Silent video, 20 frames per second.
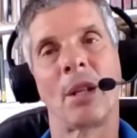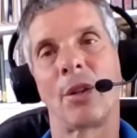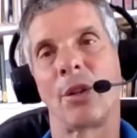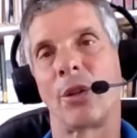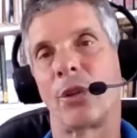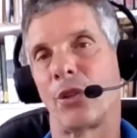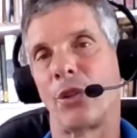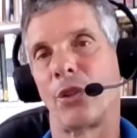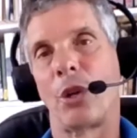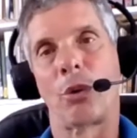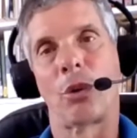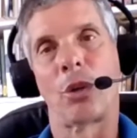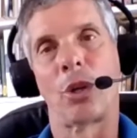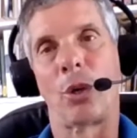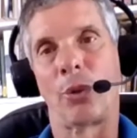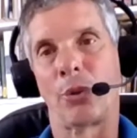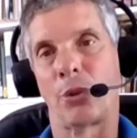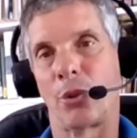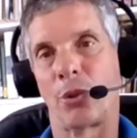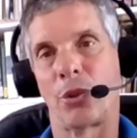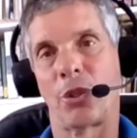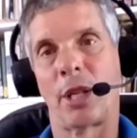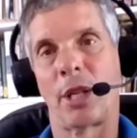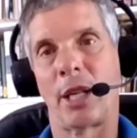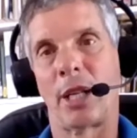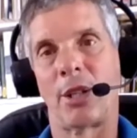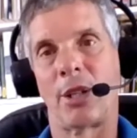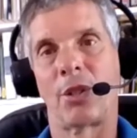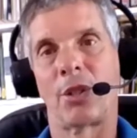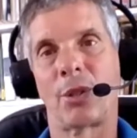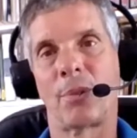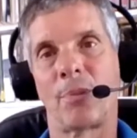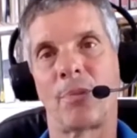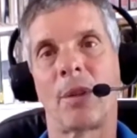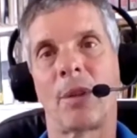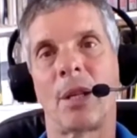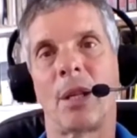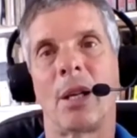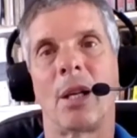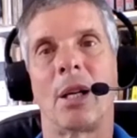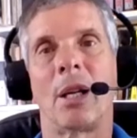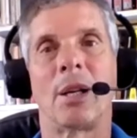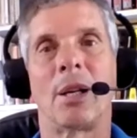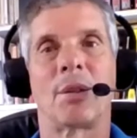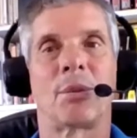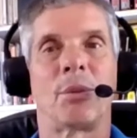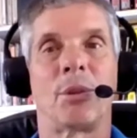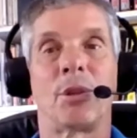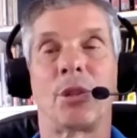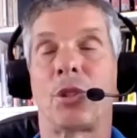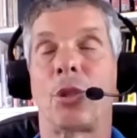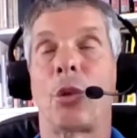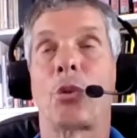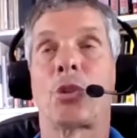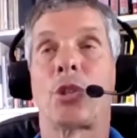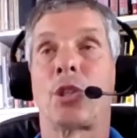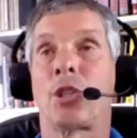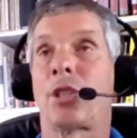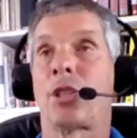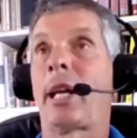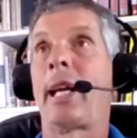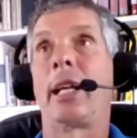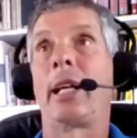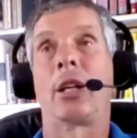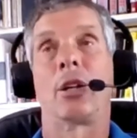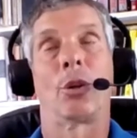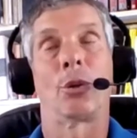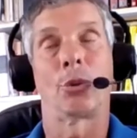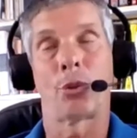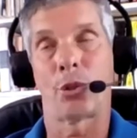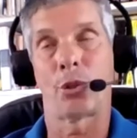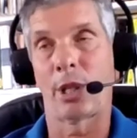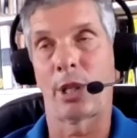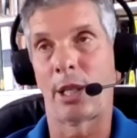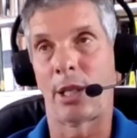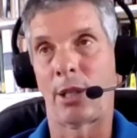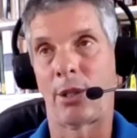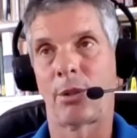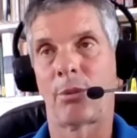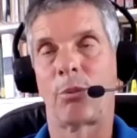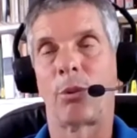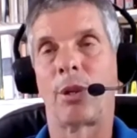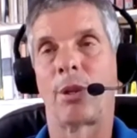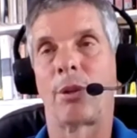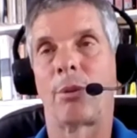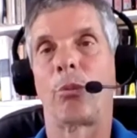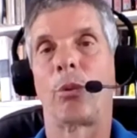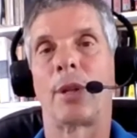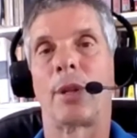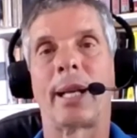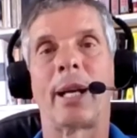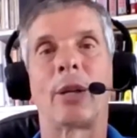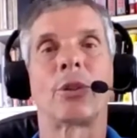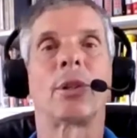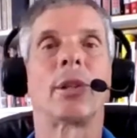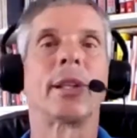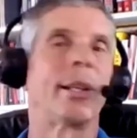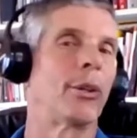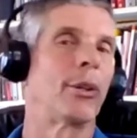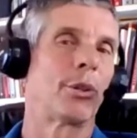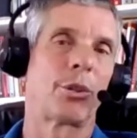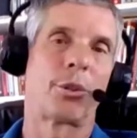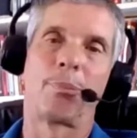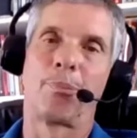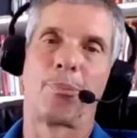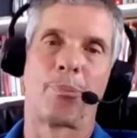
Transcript: there's no culture change. Uh, there's no sustaining culture change with, without the leaders,